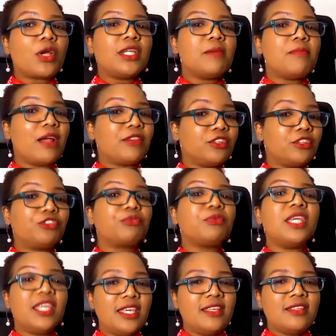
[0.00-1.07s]
about the
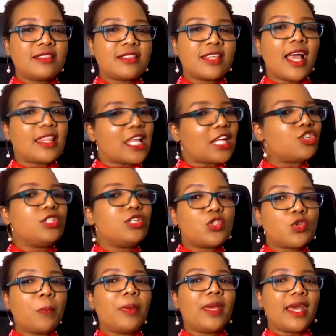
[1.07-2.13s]
3 E's that you need
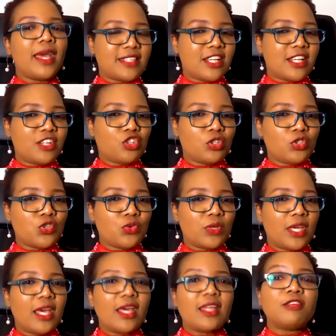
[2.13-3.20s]
to pay attention to.
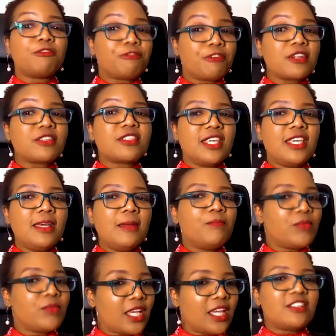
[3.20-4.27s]
The first E
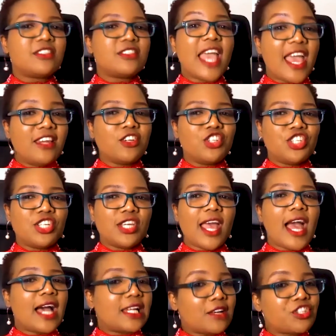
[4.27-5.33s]
is energy.
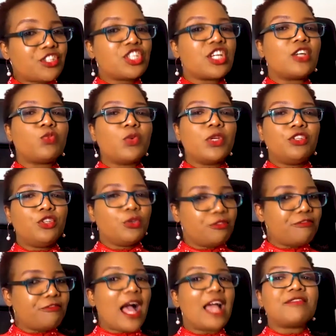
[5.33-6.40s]
And I've shared with you
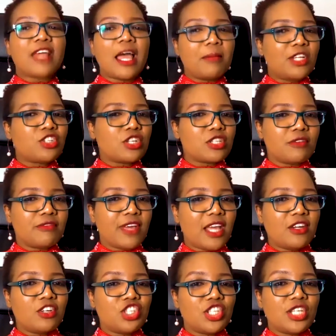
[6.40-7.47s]
5 dimensions of
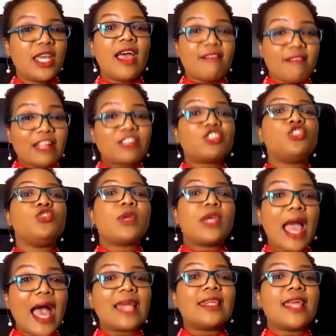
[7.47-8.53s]
energy that you
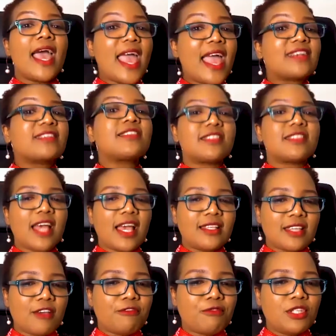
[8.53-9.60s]
can exercise
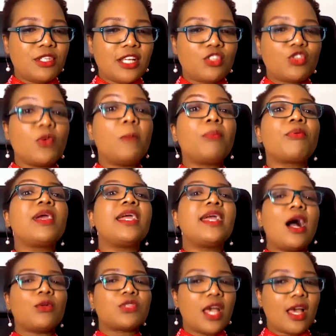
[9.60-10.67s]
every day to bring
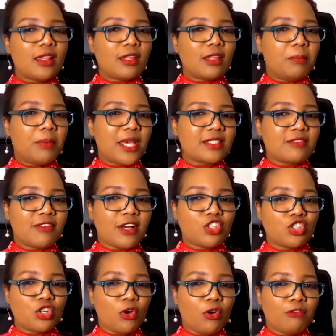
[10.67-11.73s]
out the best
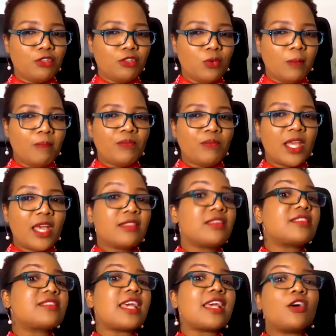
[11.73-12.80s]
version of you. The
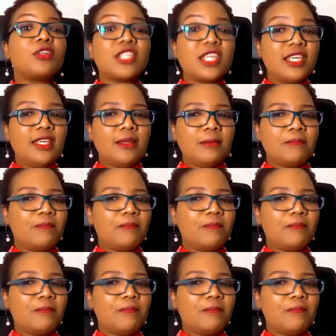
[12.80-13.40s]
second E